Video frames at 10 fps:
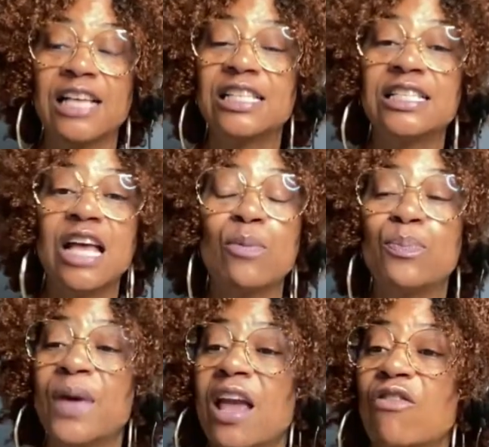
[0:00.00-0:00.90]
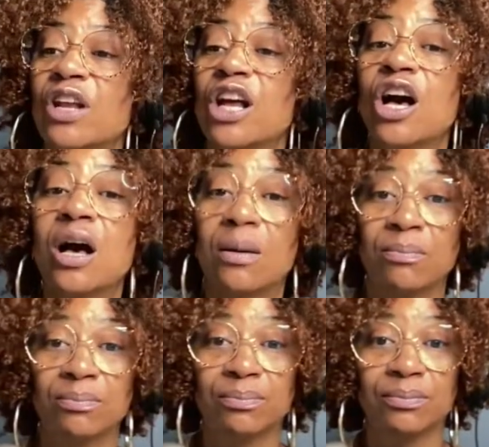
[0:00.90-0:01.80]
a step parent
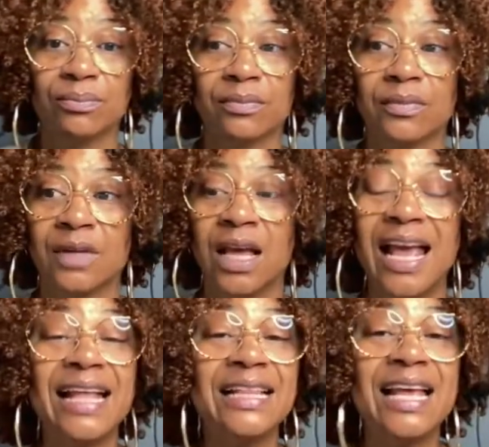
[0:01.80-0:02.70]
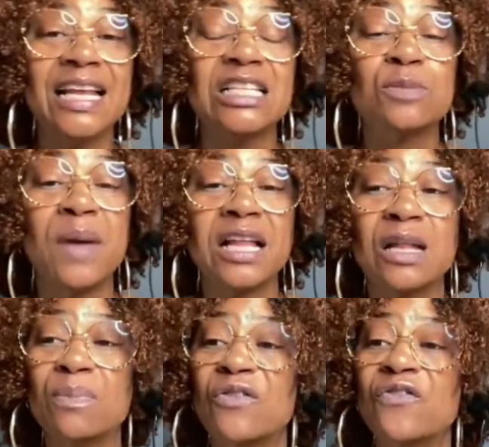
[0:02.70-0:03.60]
up and then
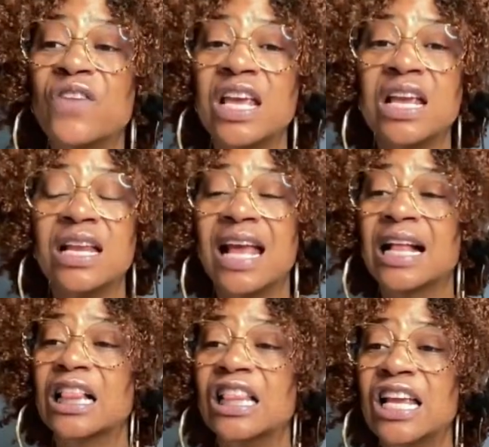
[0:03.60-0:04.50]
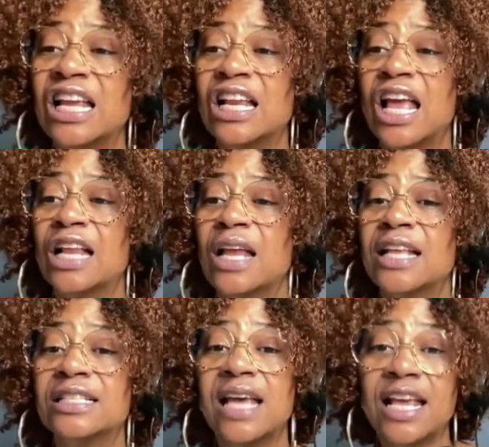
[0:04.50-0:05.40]
expect them to feed and clean
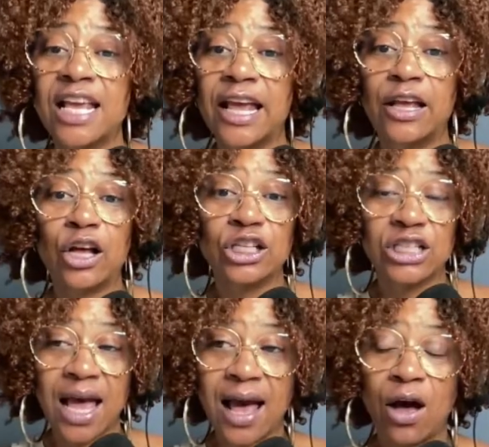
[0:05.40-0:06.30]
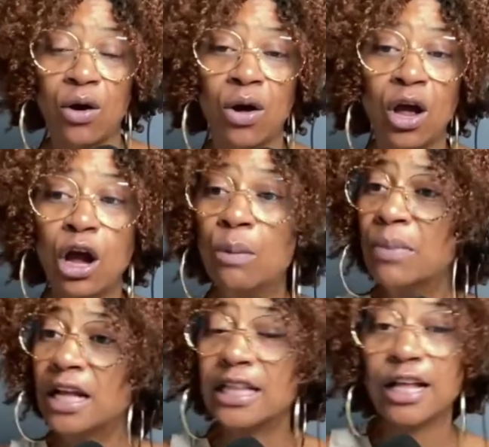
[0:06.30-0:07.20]
and take care of your child
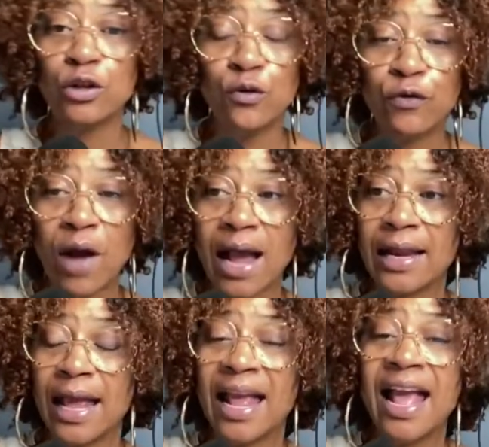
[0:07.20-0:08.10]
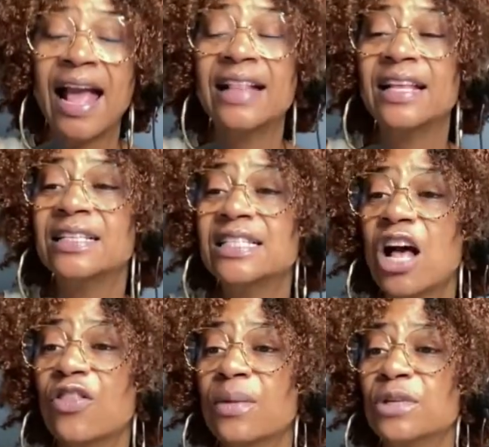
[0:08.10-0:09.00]
Monday through Friday and then
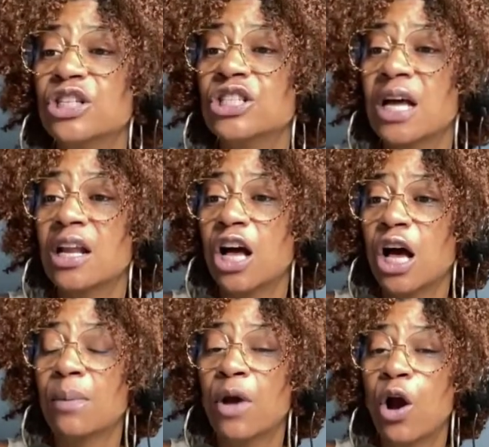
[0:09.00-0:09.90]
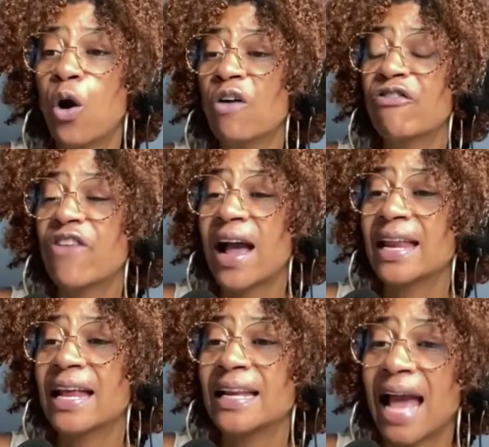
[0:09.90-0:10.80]
tell them to shut up on
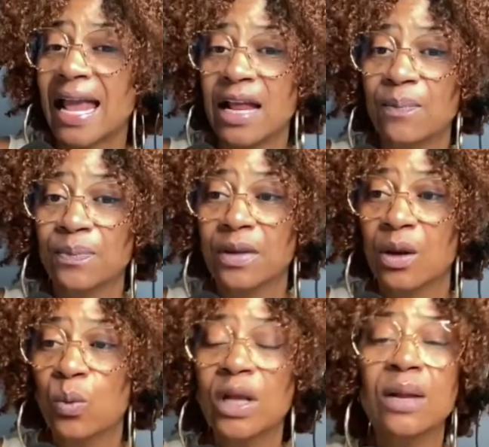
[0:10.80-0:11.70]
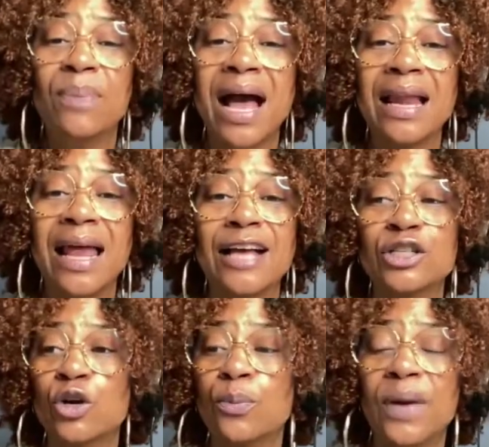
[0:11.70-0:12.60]
Friday night when the
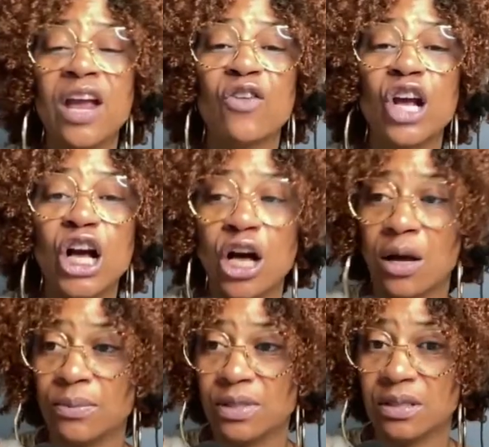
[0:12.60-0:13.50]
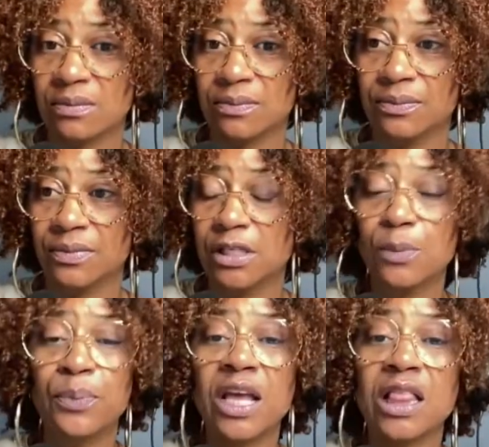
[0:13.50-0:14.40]
biological parent comes
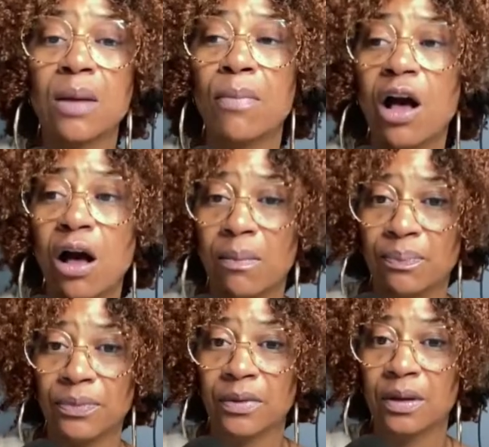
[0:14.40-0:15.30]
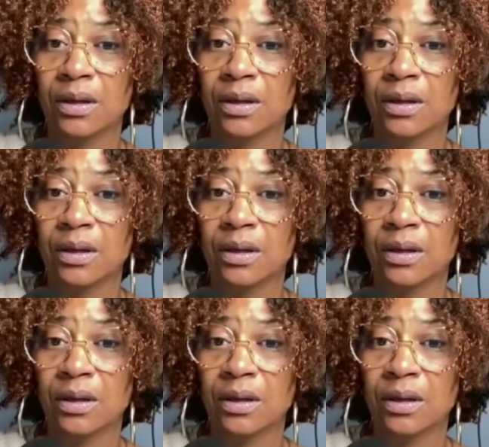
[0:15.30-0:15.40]
to pick them up.